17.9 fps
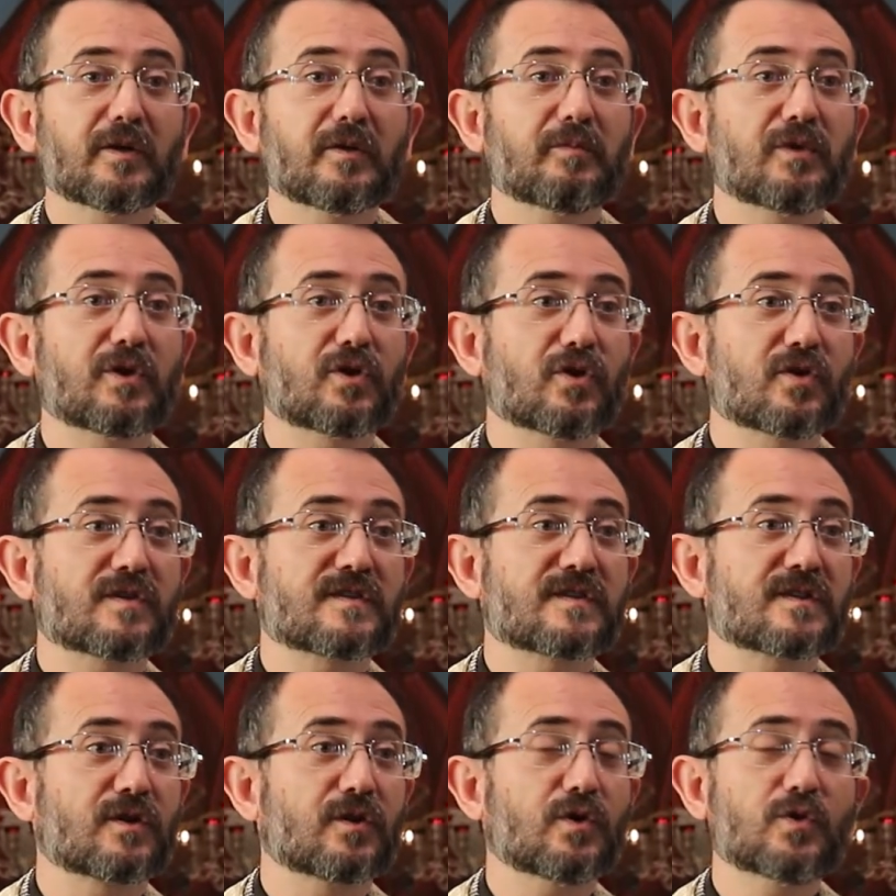
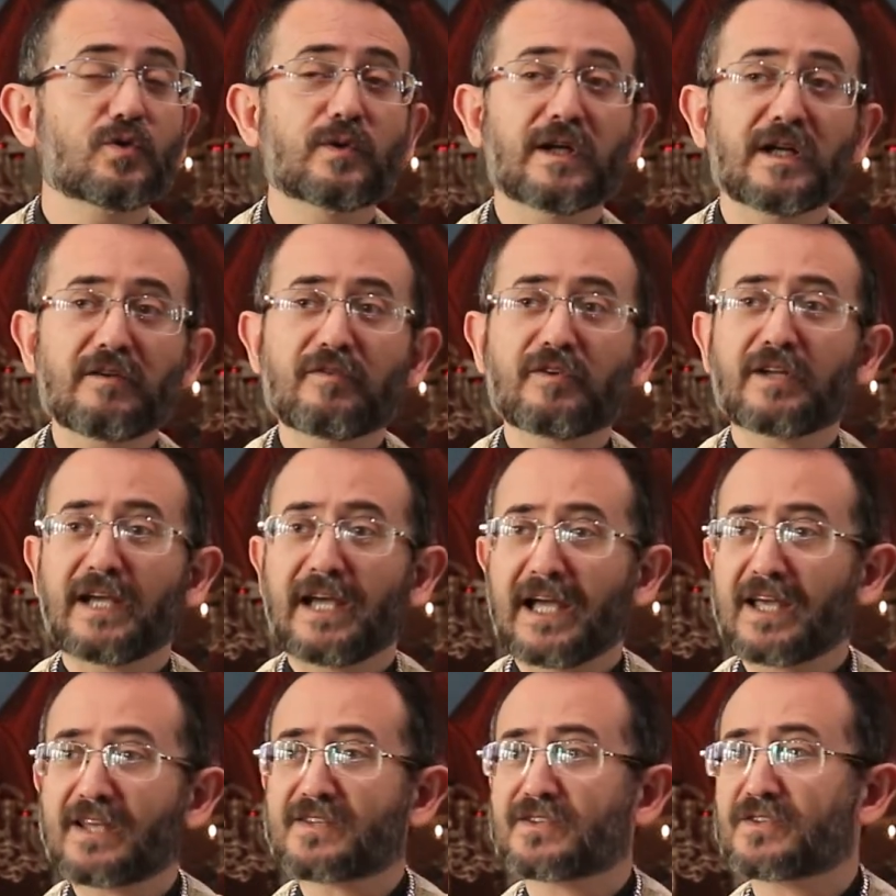Because whoever
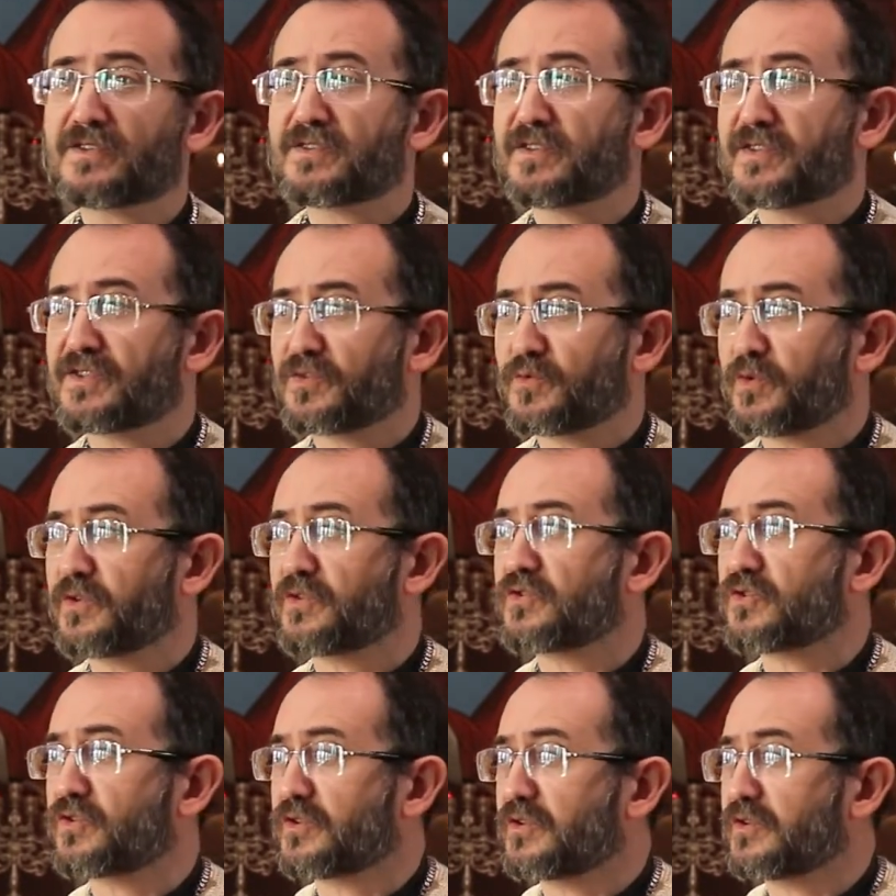answers this
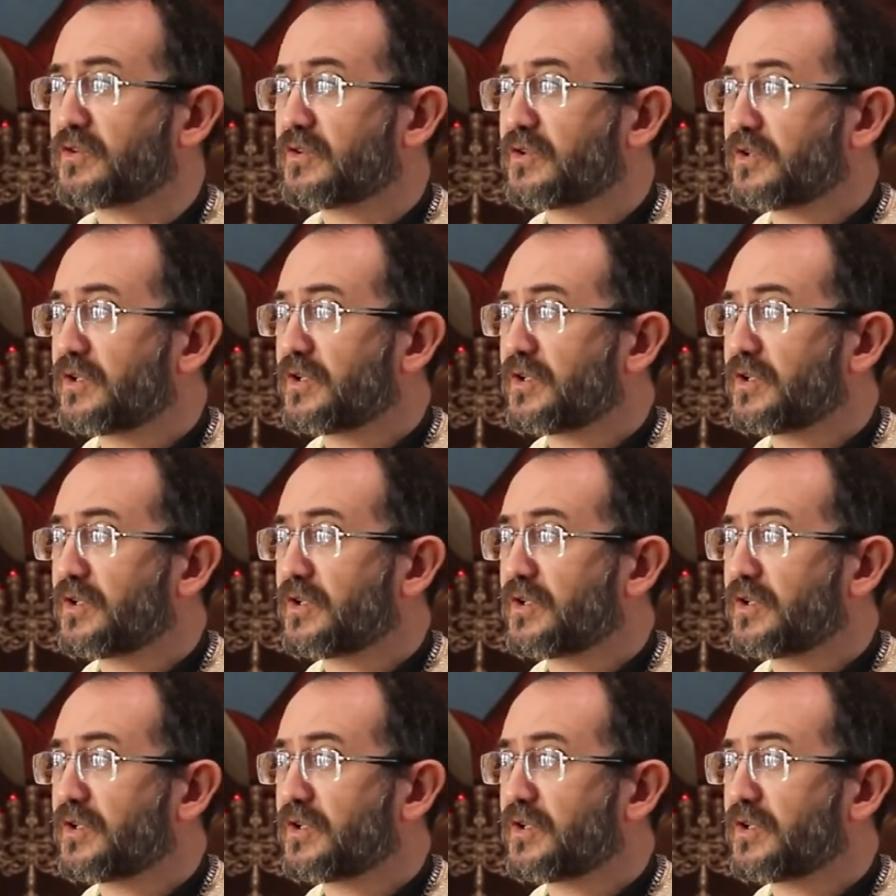question,